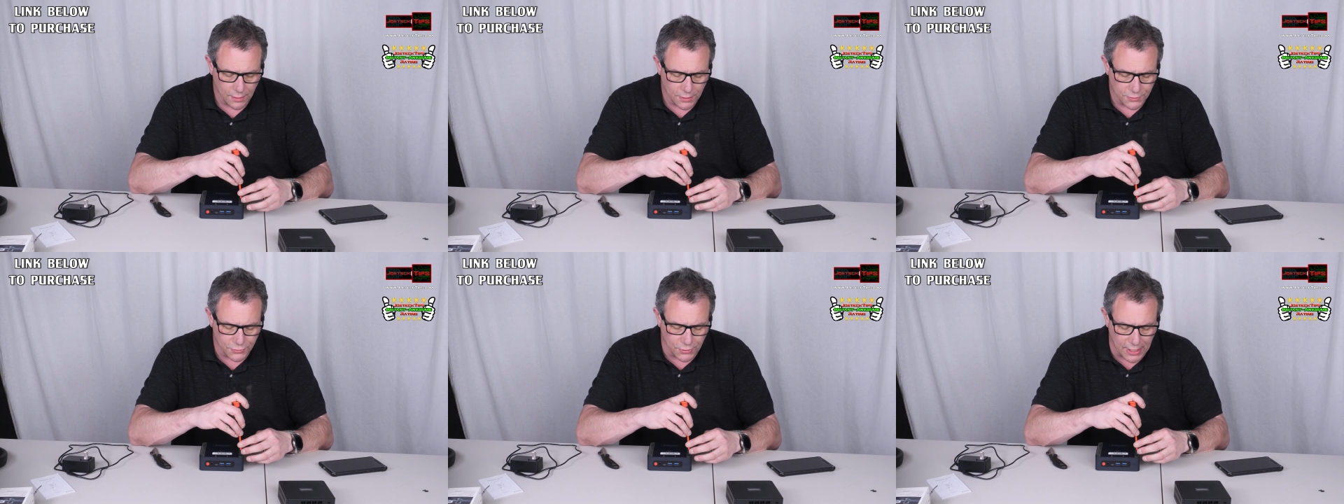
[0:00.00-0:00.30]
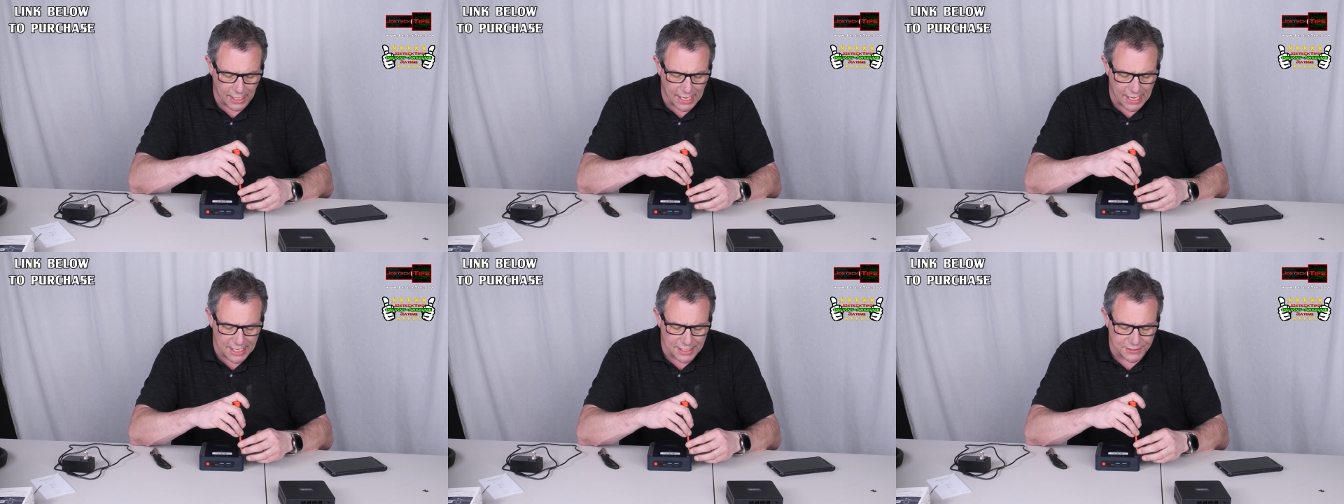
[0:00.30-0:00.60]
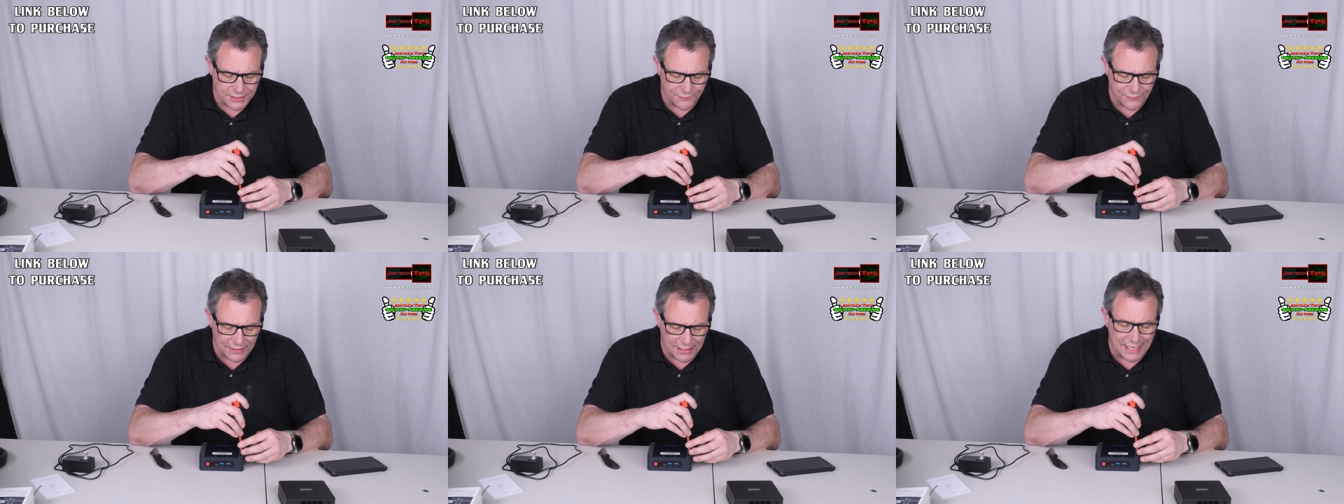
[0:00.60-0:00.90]
So
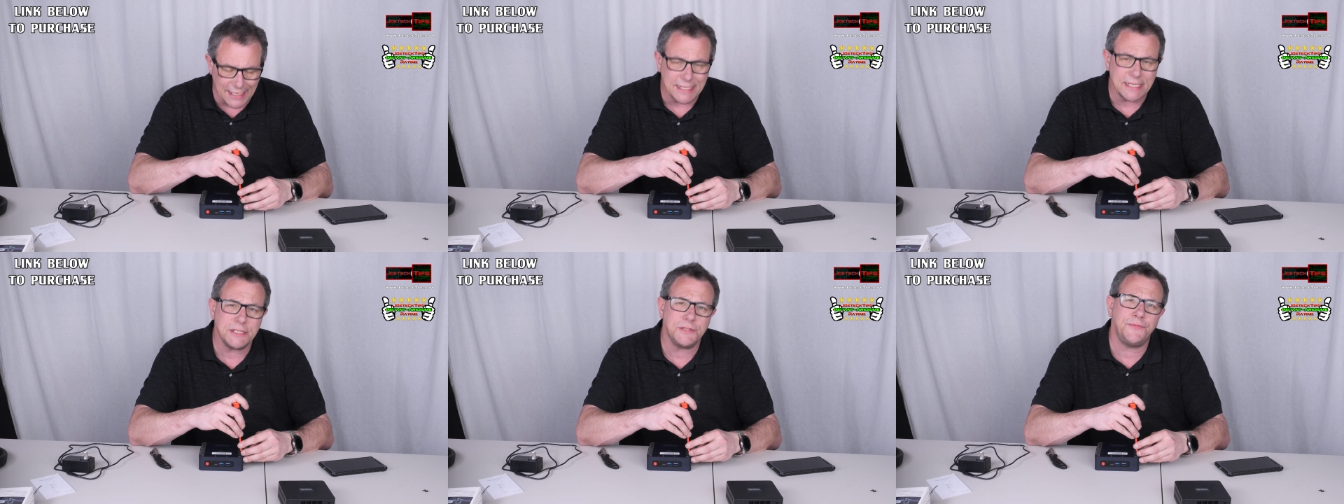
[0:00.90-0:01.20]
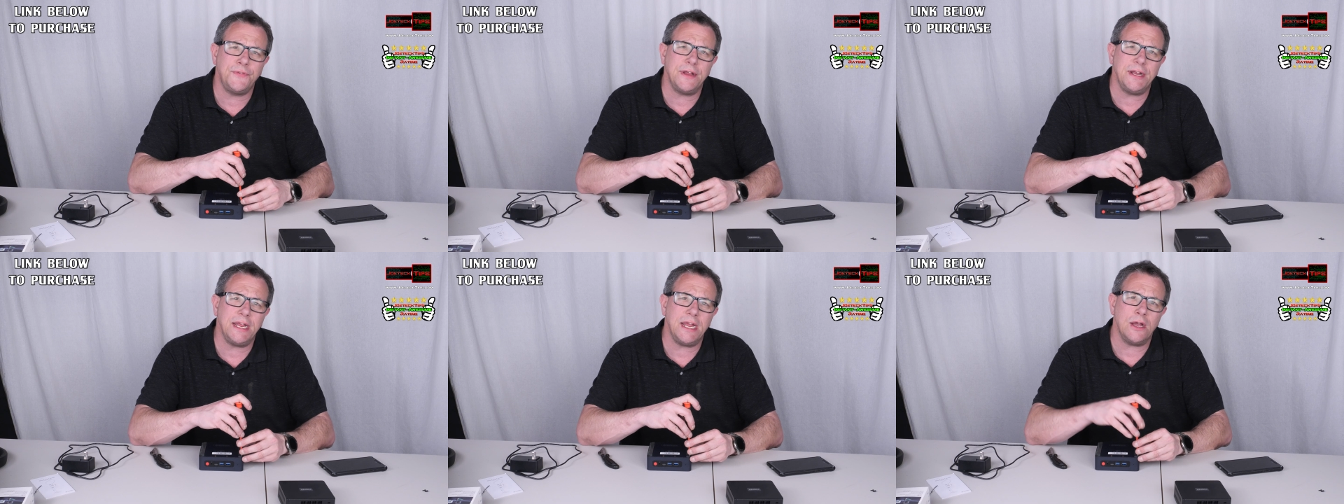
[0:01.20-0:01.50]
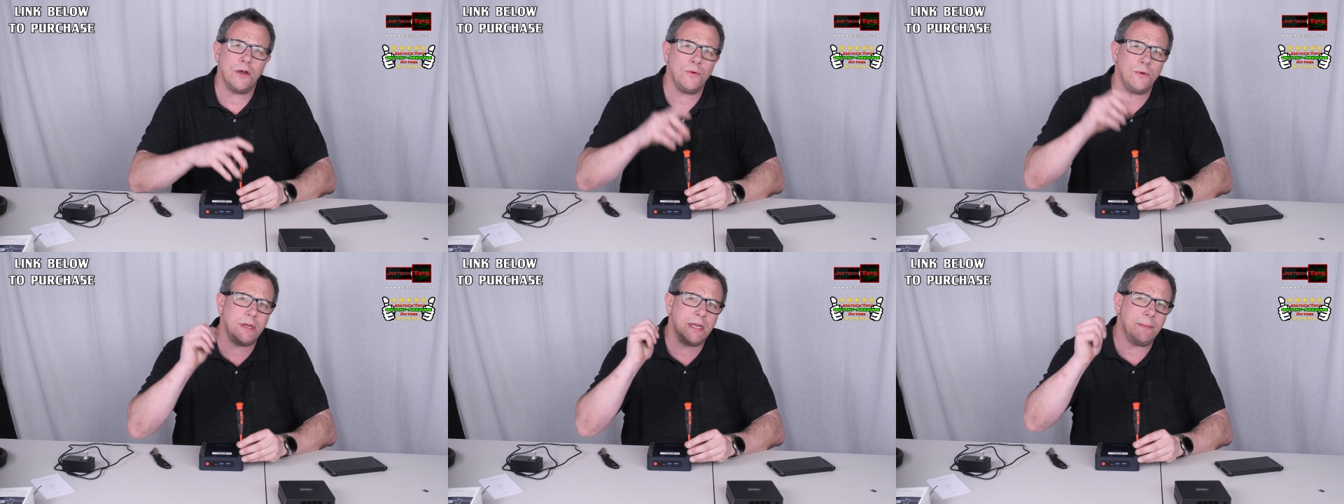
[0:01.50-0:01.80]
guys, if you like this
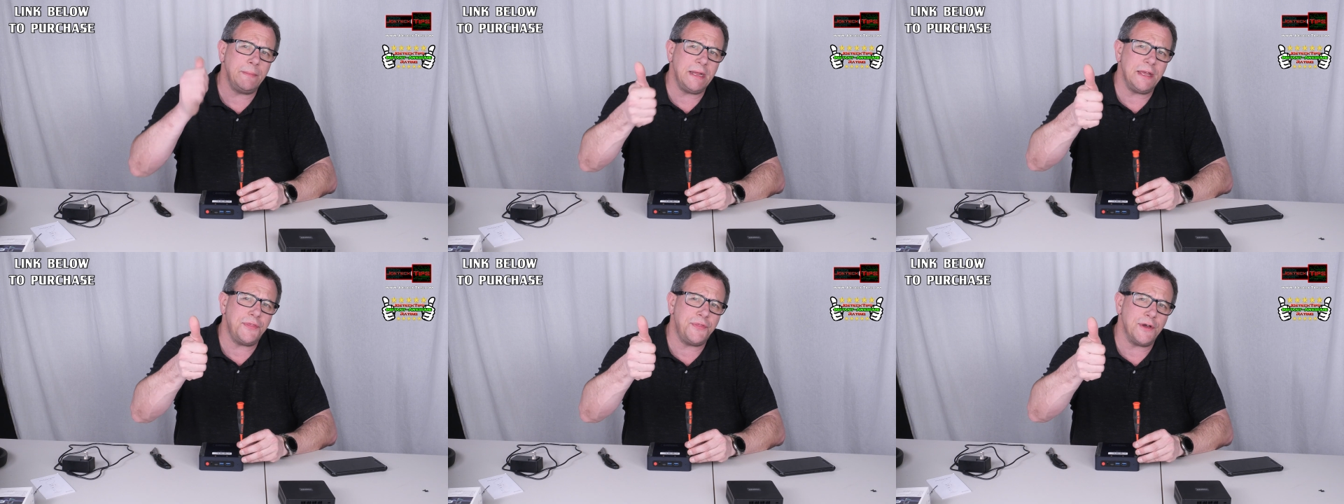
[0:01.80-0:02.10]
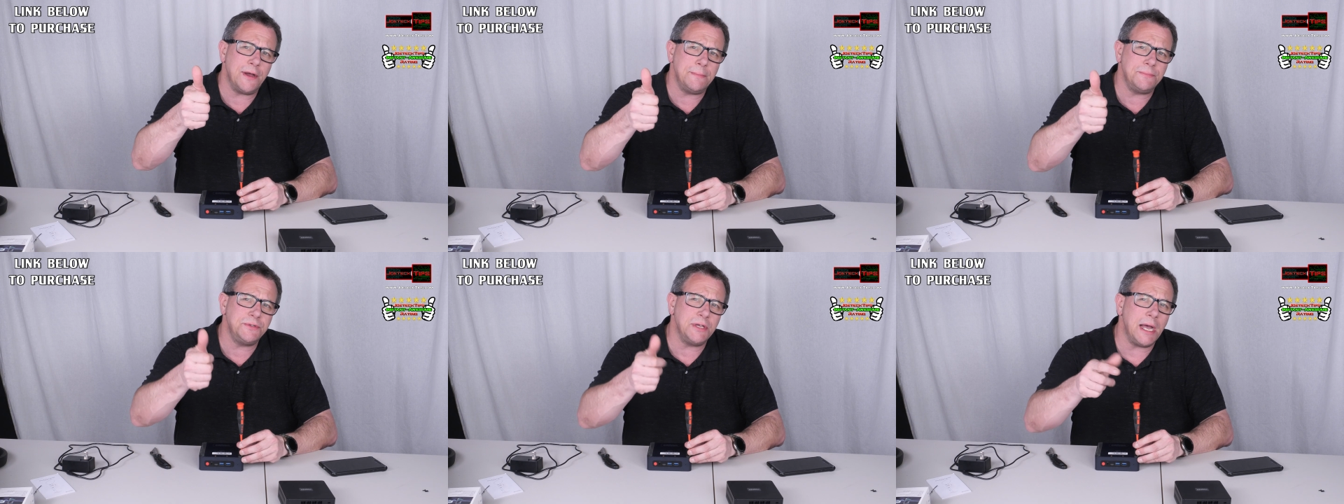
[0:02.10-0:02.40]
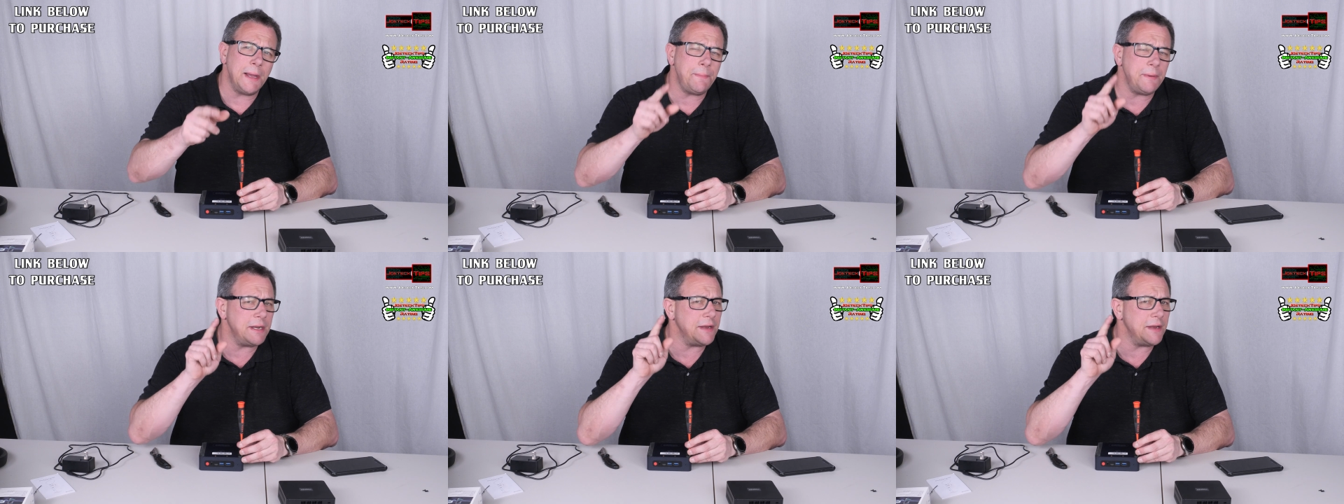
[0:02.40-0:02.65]
video, give me a thumbs up,